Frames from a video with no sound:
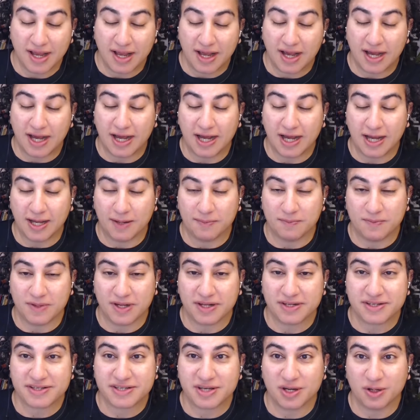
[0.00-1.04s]

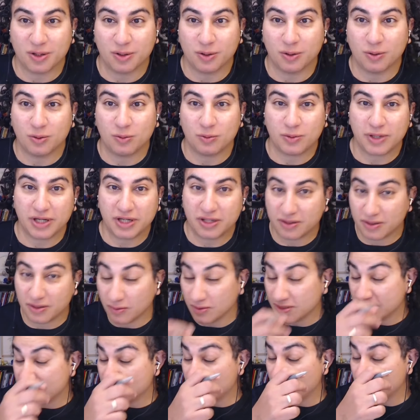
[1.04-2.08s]
And so we
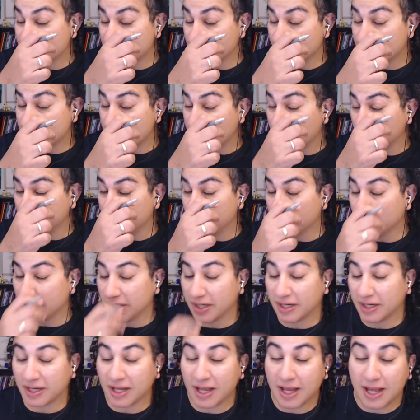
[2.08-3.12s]
spent some time
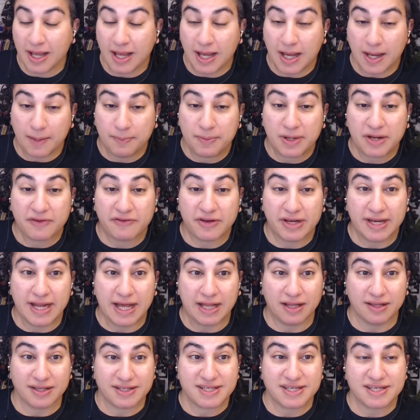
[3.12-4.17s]
doing a bit of
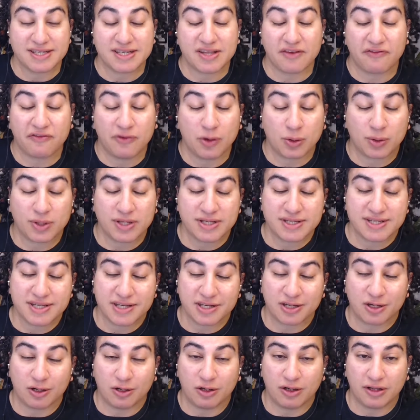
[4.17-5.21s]
analysis
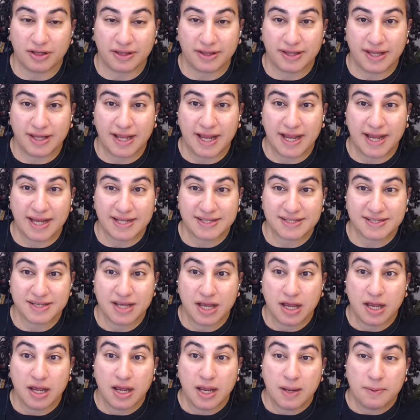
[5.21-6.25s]
focusing on that,
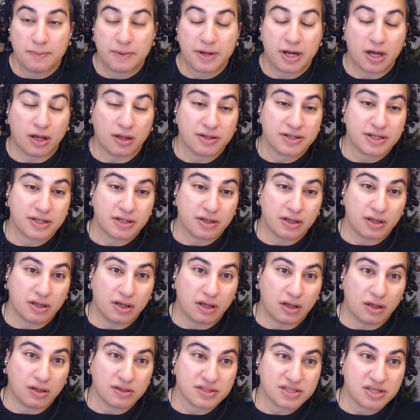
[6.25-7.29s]
but
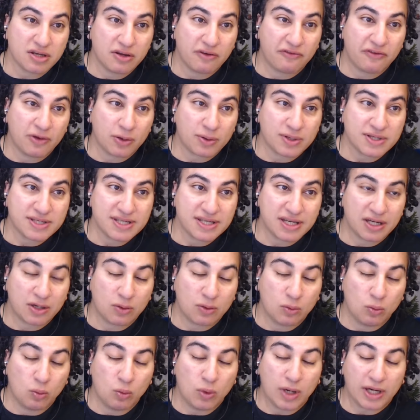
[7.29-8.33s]
also
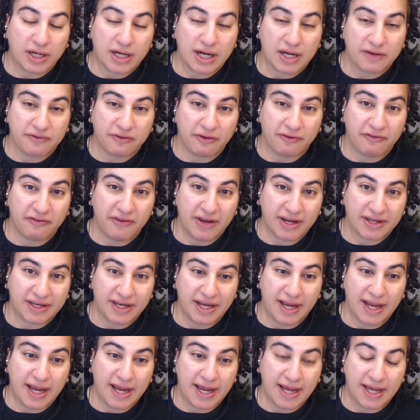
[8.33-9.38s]
focusing what kind of effect
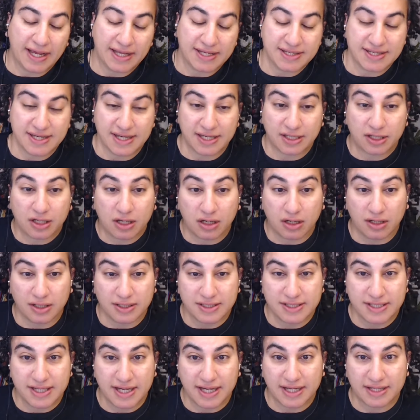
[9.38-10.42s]
it has in
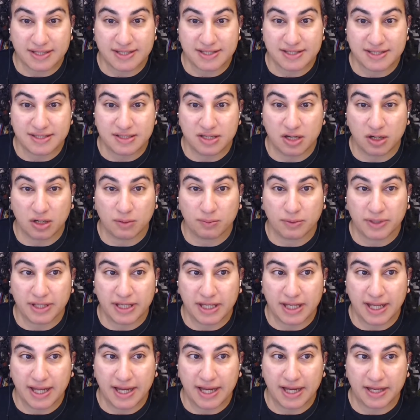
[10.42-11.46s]
context, notably
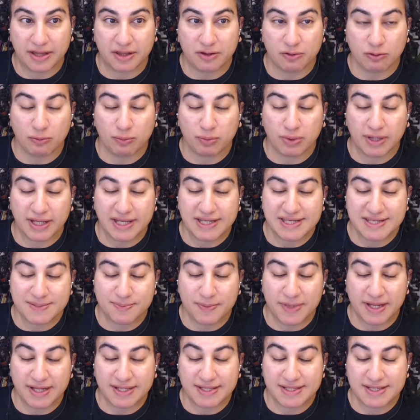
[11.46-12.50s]
in the
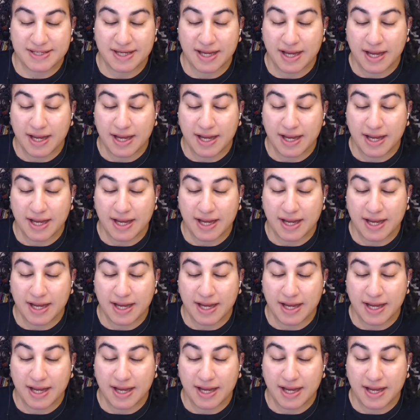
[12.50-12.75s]
replacements